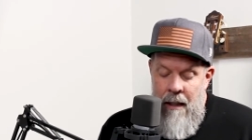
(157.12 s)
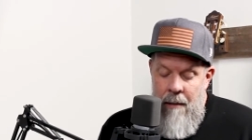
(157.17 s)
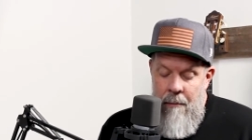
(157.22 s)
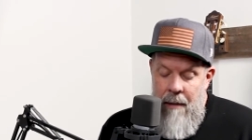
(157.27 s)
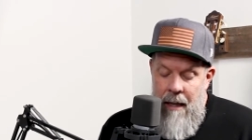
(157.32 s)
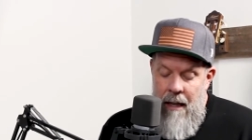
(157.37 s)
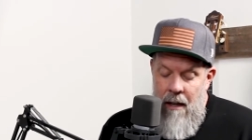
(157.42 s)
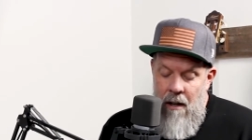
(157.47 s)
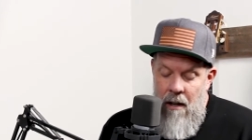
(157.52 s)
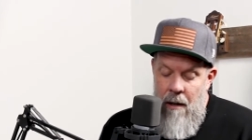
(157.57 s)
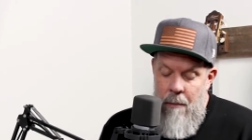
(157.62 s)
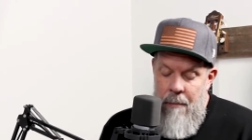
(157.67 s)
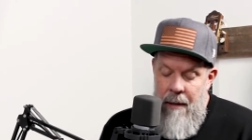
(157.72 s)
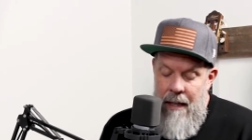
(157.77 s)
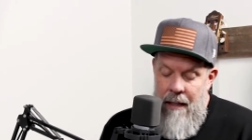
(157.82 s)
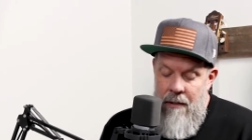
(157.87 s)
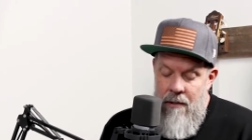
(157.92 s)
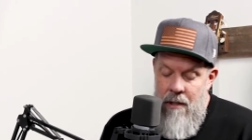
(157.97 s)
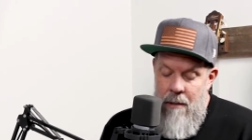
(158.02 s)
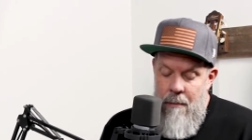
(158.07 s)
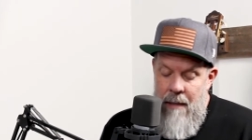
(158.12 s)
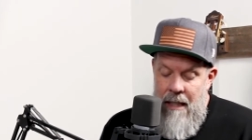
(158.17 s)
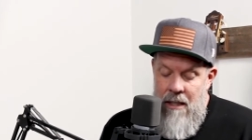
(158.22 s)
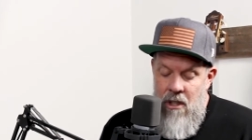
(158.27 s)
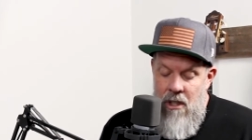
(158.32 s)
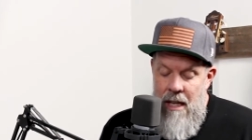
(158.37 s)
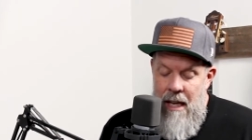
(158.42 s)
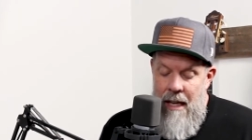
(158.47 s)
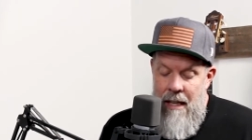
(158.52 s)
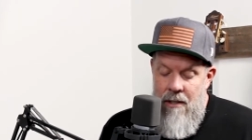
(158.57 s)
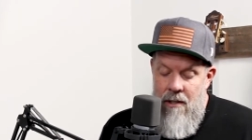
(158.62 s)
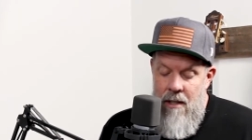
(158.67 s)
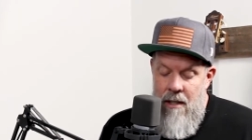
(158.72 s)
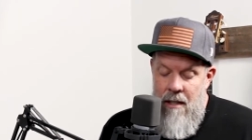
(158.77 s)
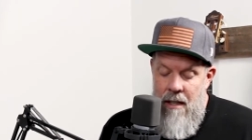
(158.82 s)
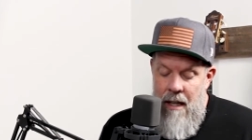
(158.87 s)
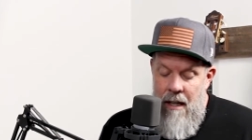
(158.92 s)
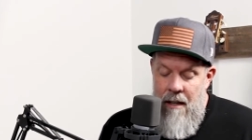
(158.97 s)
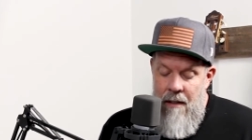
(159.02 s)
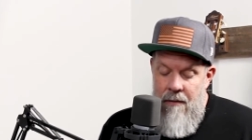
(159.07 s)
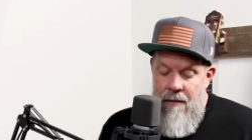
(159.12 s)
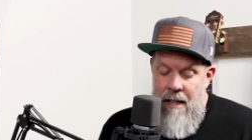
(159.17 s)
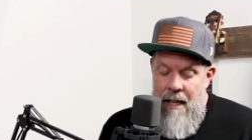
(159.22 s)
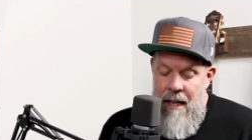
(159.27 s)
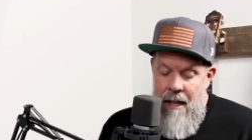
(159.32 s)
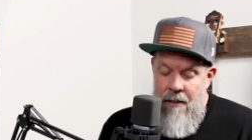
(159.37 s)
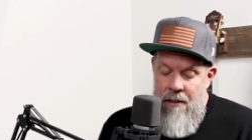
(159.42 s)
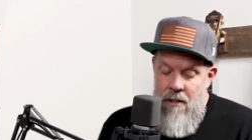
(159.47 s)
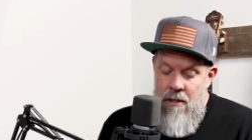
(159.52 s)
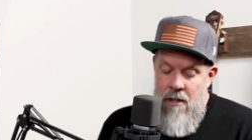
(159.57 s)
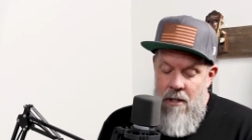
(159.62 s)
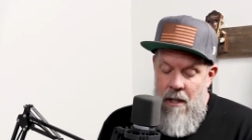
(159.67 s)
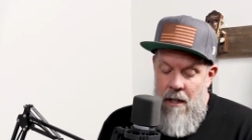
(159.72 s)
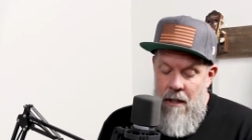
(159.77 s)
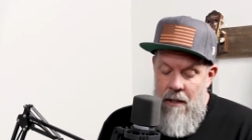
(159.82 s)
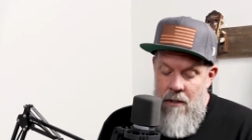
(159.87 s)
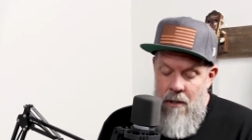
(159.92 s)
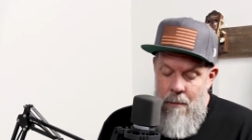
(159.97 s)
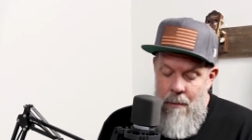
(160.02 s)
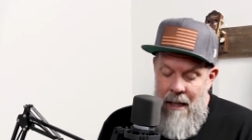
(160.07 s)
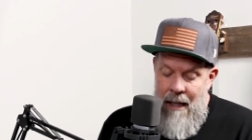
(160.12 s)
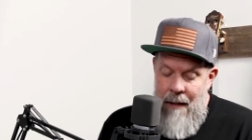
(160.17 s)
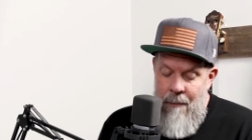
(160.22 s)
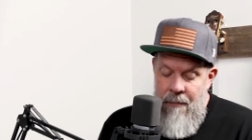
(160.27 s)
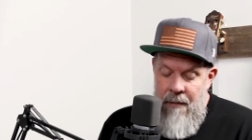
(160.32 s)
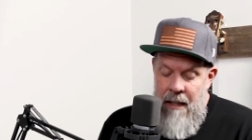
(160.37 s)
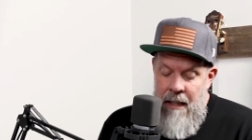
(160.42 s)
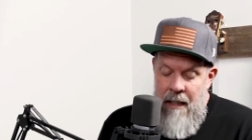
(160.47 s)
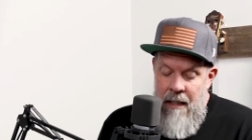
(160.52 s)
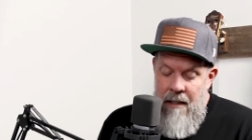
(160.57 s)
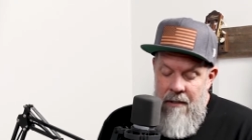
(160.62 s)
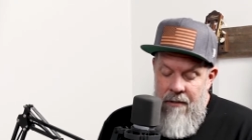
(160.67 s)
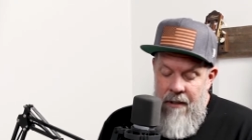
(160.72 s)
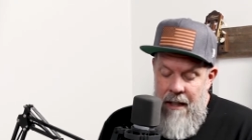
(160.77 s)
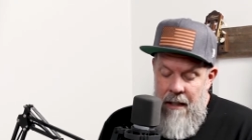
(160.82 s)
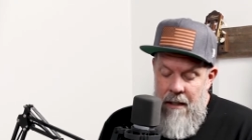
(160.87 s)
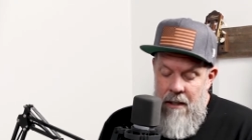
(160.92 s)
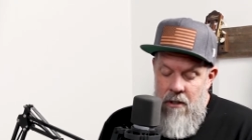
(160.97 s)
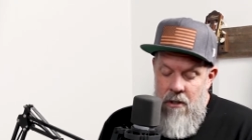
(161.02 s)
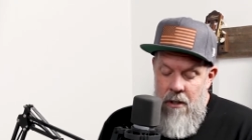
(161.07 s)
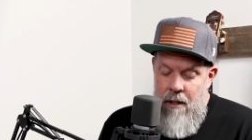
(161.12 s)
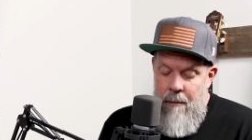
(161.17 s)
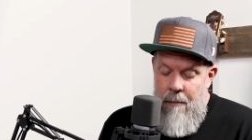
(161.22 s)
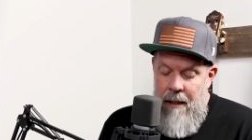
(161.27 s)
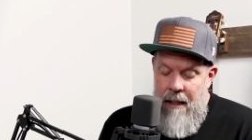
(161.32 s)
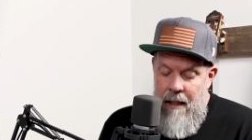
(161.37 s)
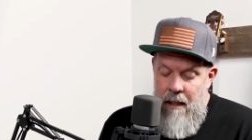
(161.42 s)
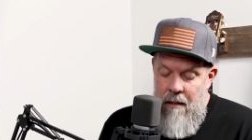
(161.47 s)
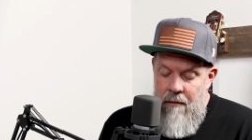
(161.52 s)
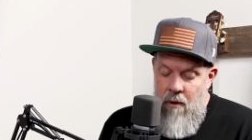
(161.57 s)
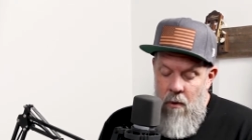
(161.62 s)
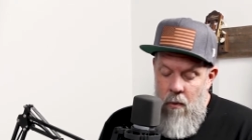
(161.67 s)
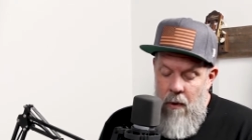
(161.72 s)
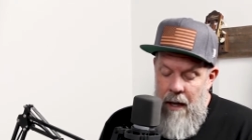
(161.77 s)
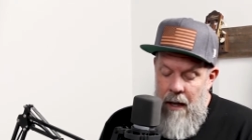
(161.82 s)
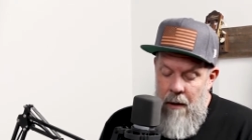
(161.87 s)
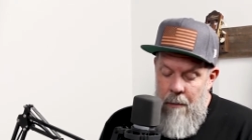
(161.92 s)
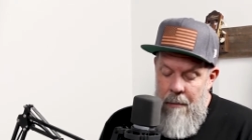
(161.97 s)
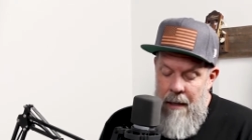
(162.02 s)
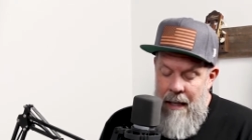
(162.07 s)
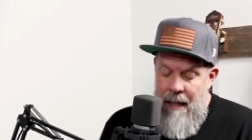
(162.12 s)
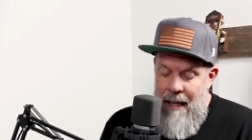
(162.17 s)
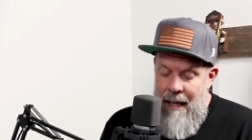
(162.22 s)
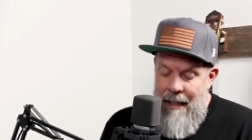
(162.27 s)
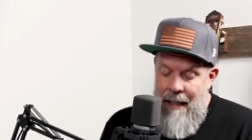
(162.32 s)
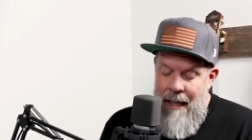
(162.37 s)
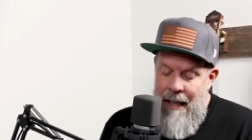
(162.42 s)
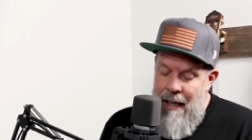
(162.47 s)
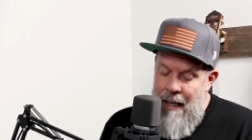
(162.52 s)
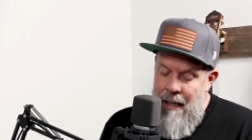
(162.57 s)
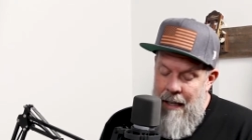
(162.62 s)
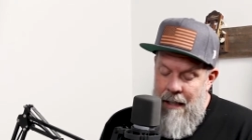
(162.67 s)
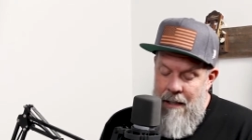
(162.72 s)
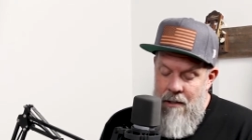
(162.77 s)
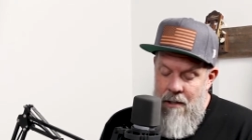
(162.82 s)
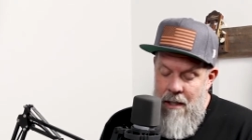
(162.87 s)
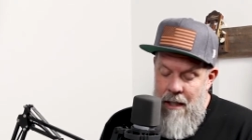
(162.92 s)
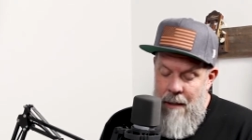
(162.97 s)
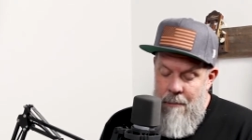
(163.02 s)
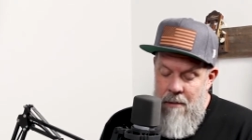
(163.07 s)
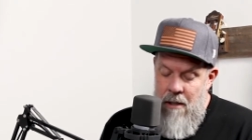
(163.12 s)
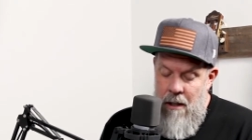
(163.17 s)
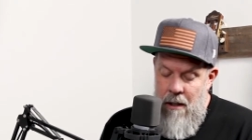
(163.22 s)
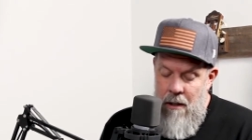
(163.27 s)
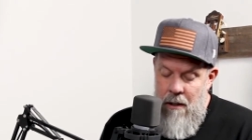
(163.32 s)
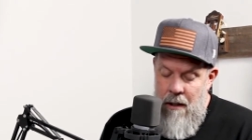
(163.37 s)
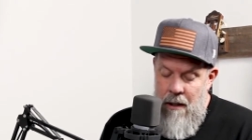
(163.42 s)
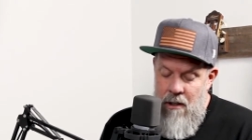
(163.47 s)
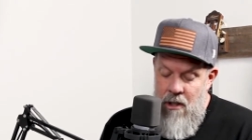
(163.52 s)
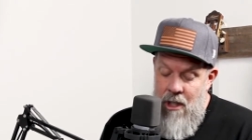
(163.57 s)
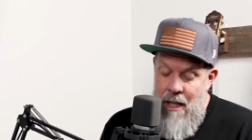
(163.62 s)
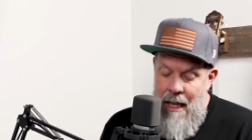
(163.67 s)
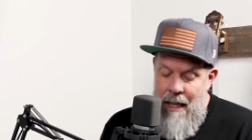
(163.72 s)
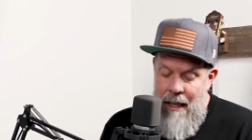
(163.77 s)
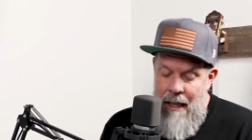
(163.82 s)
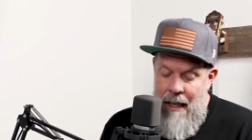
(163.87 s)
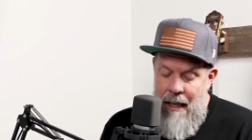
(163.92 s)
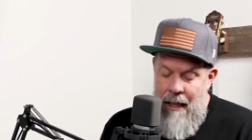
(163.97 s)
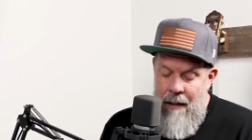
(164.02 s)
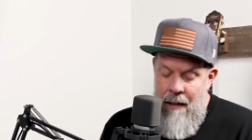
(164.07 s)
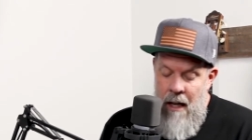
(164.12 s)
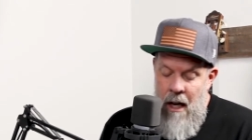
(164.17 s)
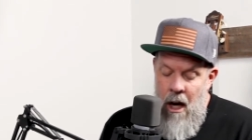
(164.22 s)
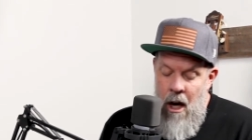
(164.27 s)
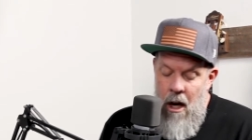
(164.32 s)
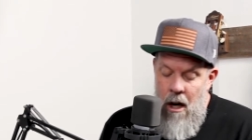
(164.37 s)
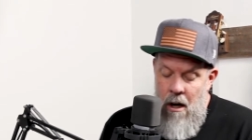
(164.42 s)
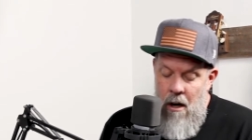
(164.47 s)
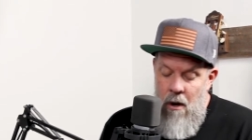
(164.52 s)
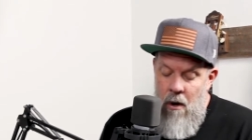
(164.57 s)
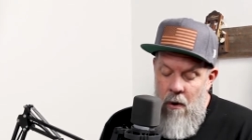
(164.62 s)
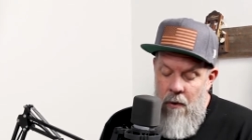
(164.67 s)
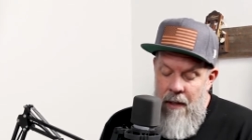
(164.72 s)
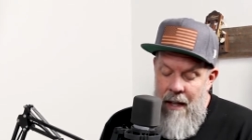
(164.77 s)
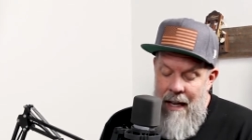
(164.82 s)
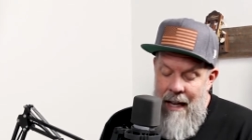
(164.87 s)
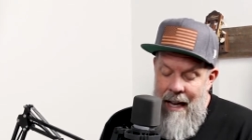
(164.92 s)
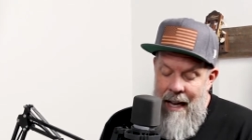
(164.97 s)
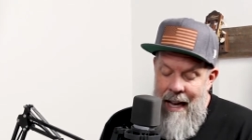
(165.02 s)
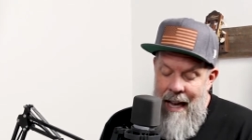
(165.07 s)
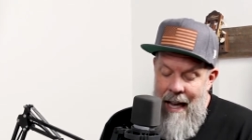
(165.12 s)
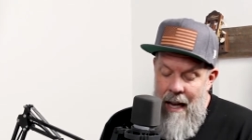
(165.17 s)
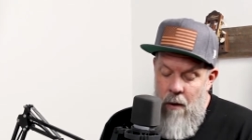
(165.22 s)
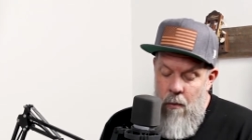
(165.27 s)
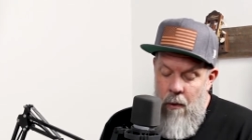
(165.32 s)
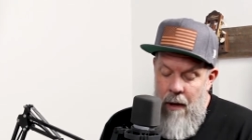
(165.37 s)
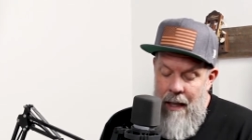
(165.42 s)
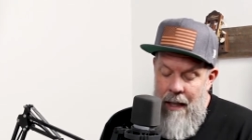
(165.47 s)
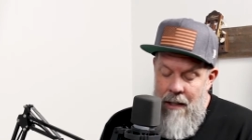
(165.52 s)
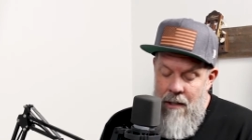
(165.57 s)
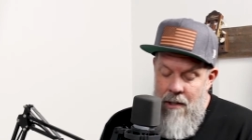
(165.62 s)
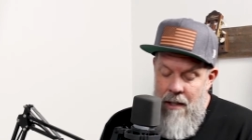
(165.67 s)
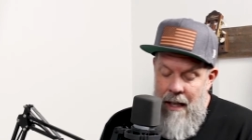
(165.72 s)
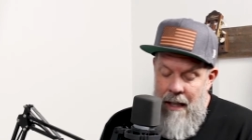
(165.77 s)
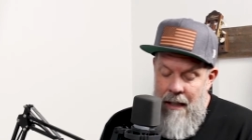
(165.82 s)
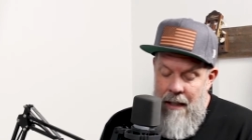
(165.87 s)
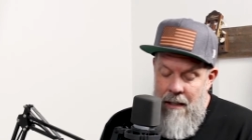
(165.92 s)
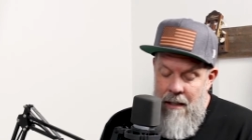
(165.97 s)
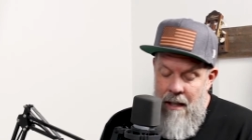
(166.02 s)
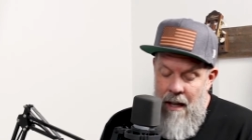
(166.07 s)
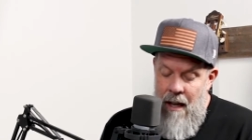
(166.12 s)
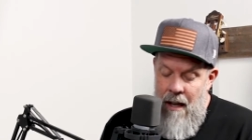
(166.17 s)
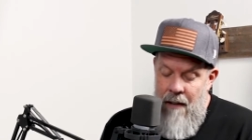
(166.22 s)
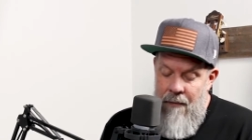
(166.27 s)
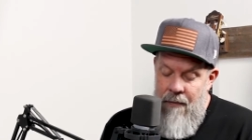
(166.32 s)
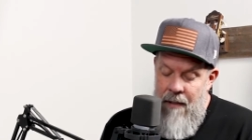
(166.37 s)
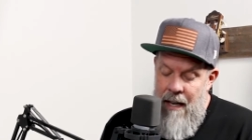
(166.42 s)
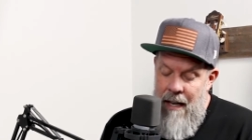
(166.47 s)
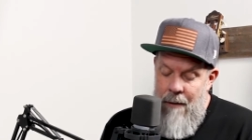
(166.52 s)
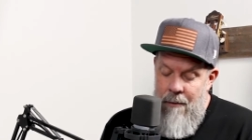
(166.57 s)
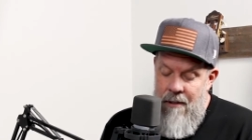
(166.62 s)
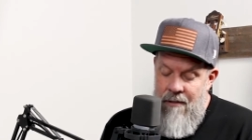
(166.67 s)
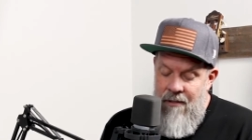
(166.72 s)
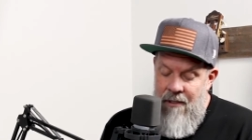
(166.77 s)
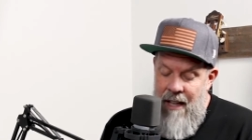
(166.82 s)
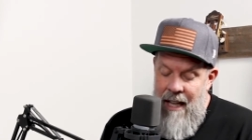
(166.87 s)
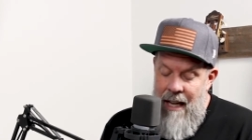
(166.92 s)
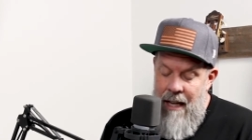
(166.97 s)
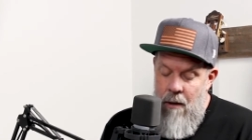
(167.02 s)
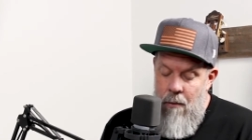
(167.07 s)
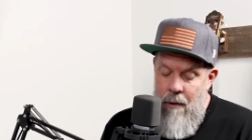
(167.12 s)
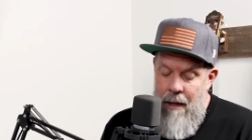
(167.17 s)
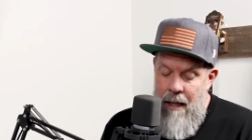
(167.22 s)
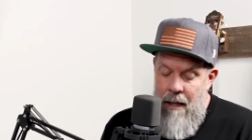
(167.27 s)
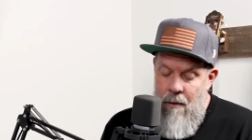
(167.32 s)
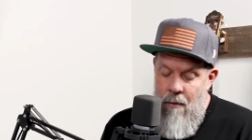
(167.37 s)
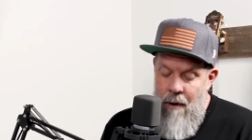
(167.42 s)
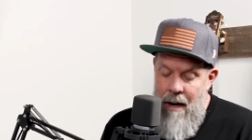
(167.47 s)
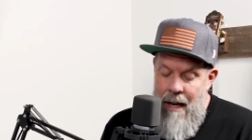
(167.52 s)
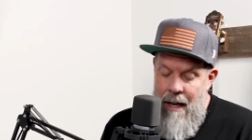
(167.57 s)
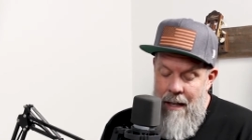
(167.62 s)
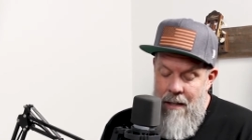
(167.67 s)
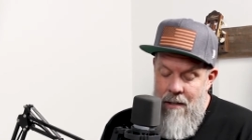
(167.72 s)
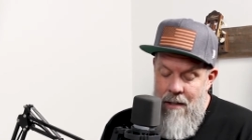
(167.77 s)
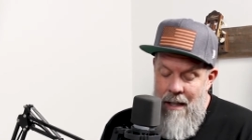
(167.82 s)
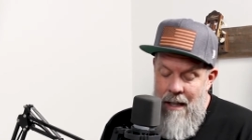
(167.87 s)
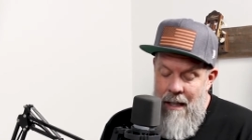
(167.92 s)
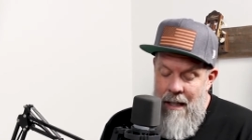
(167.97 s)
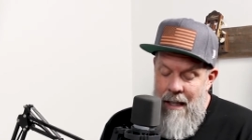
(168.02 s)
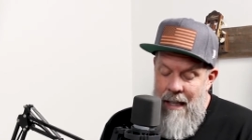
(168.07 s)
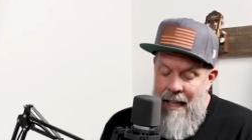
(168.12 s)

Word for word: My heart pounds in my chest. The terror of death assaults me. Fear and trembling overwhelm me, and I cannot stop talking, shaking. Oh, that I had wings like a dove. Then I would fly away and rest.